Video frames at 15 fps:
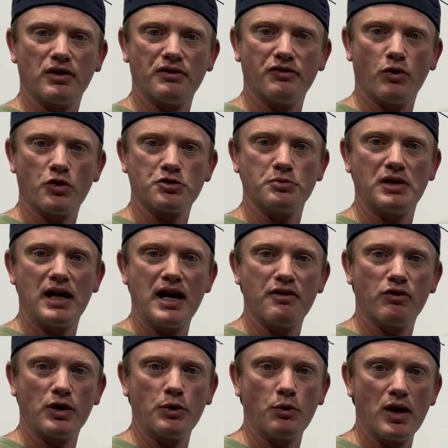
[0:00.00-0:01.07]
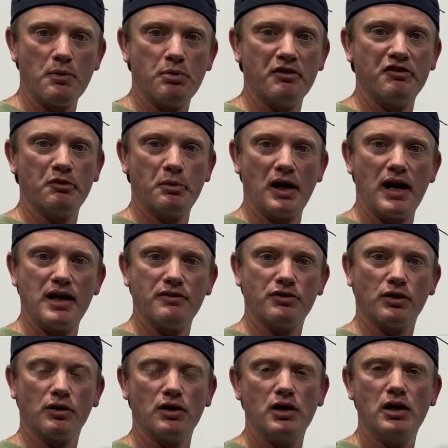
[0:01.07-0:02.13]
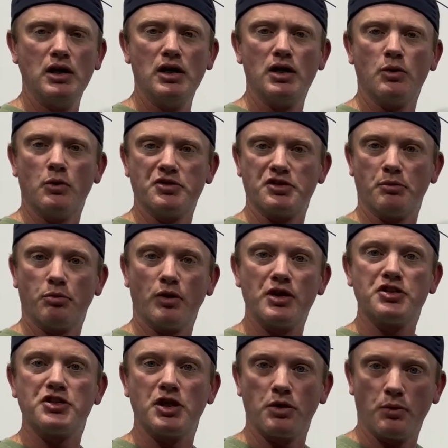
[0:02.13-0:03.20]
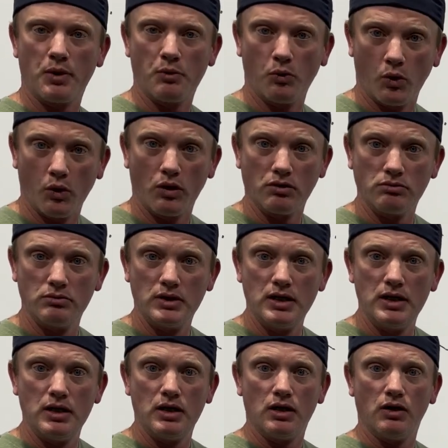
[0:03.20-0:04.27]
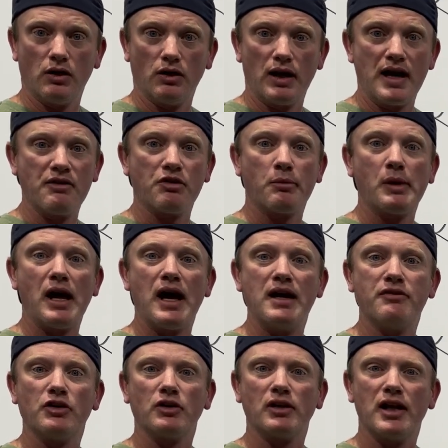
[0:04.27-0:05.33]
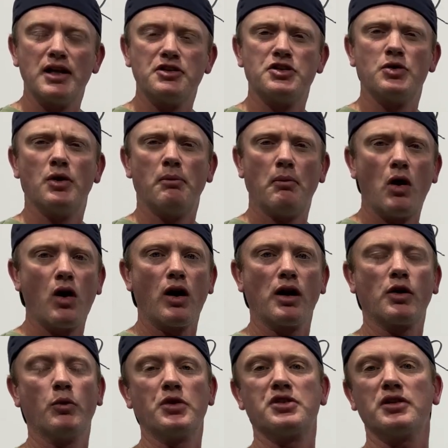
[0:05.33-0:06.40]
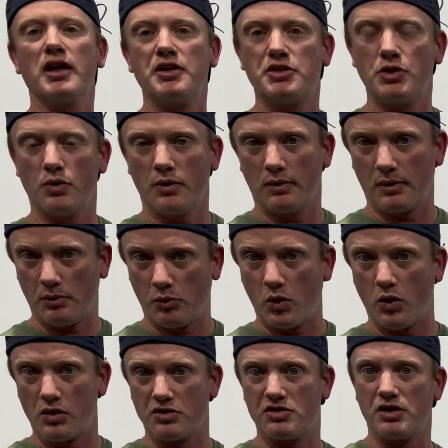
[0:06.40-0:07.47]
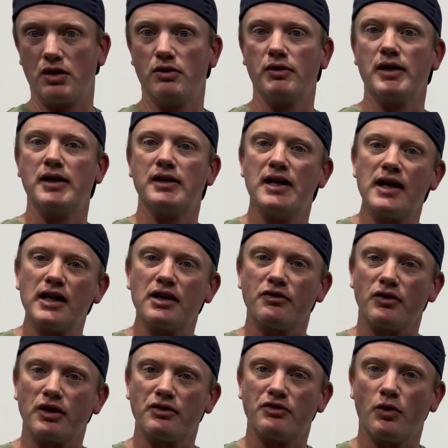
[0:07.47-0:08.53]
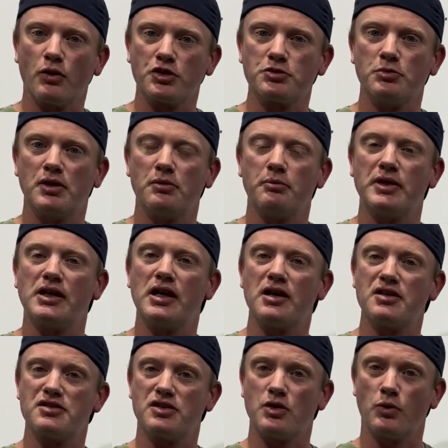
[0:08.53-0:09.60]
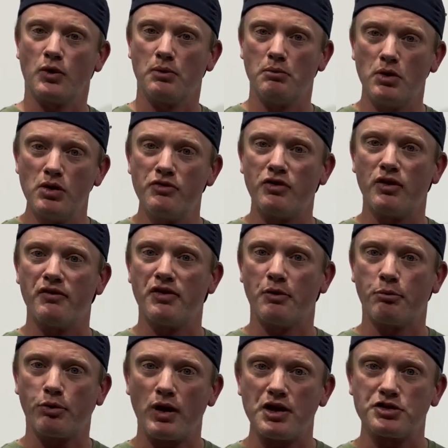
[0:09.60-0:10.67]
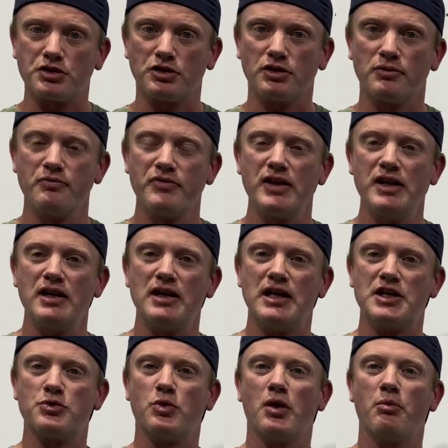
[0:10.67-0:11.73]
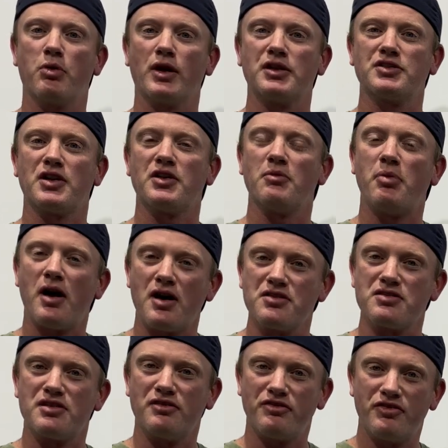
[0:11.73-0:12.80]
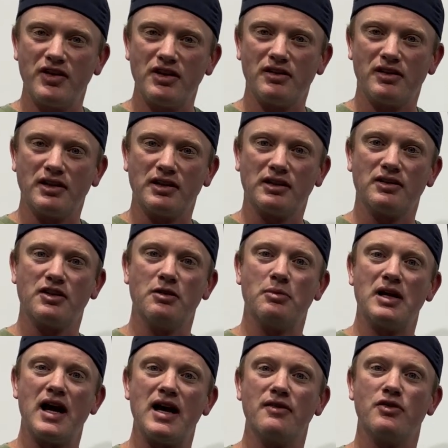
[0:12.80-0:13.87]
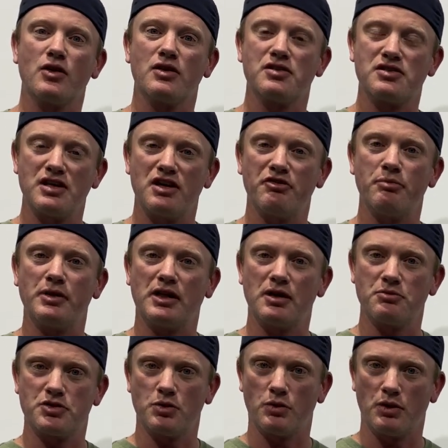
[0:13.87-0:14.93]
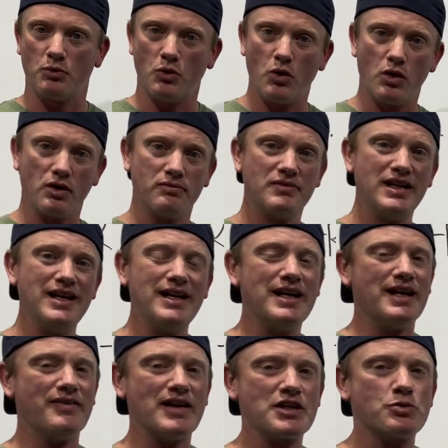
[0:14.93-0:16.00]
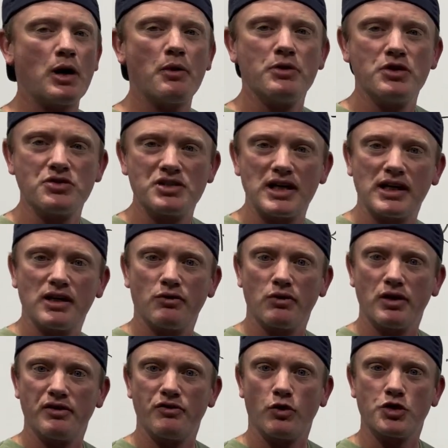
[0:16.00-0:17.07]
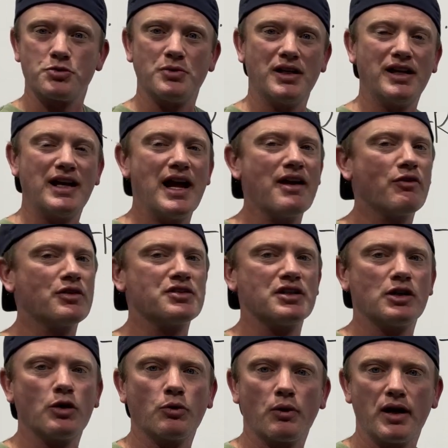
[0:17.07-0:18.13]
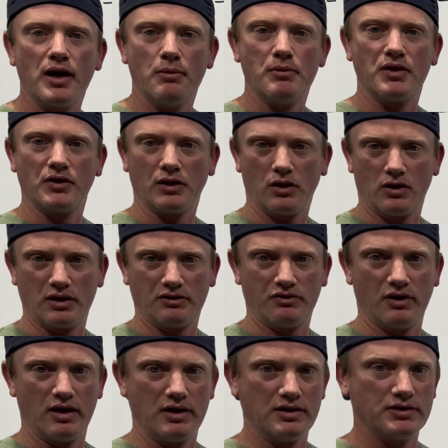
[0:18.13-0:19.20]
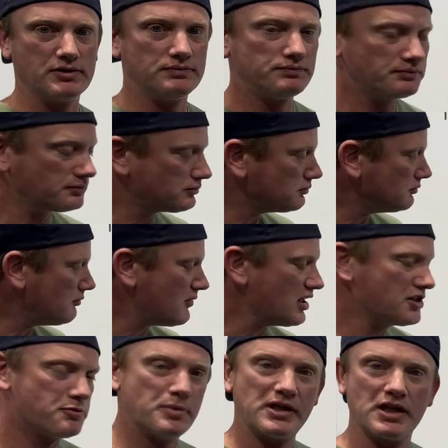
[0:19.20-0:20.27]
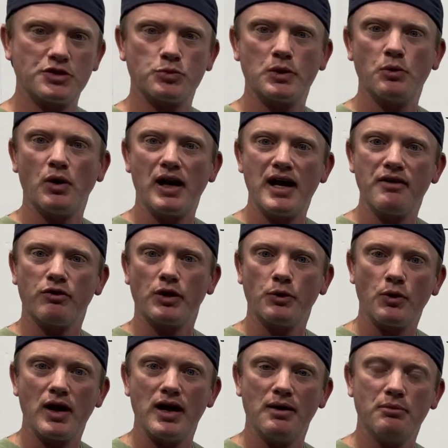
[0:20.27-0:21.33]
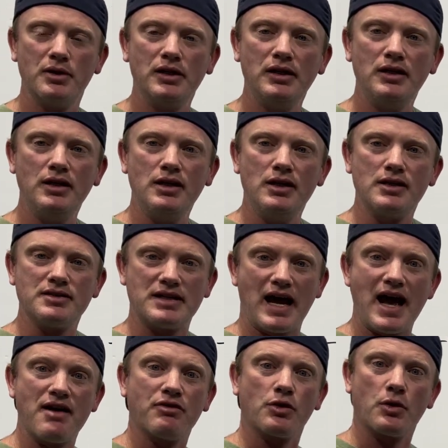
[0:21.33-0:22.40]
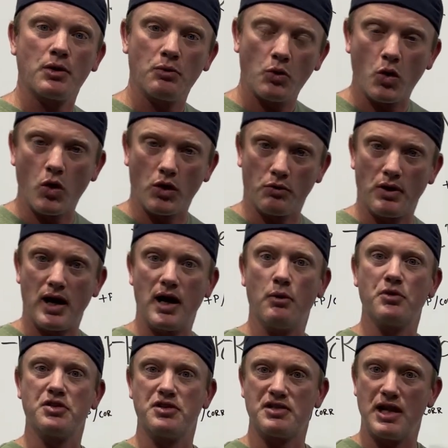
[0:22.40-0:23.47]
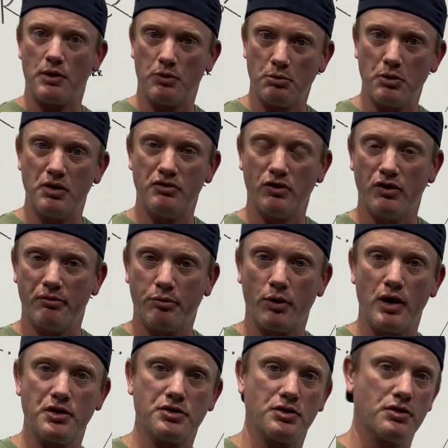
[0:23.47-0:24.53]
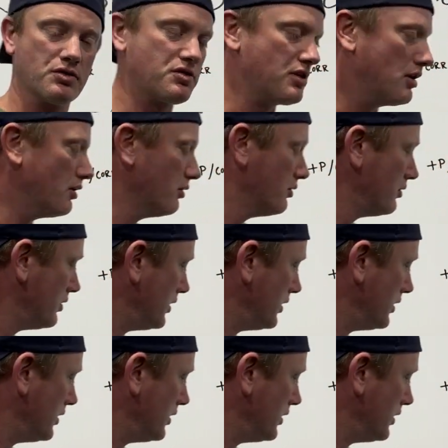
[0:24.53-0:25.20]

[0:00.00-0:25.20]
reinforcement, every rep of a behavior was a bridge to the reward, or every behavior led to a mark, which led to a reward. So in negative reinforcement, because the removal of the pressure is what brings on the positive feeling, the behavior itself becomes the reward. And that's why we use negative reinforcement in every single rep in the learning phase. It's because we want every rep to have a reward, right? Which is that removal of pressure. So